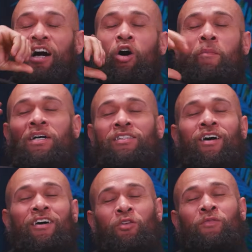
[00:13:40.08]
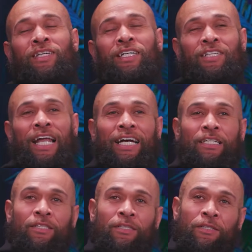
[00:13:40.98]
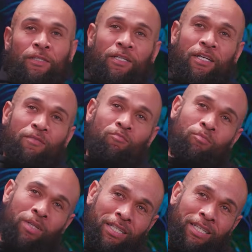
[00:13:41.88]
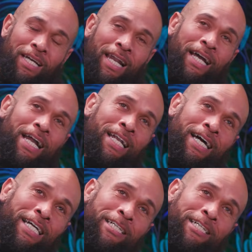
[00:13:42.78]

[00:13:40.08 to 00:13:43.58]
I got a bit of dark humor here. So like, me, like I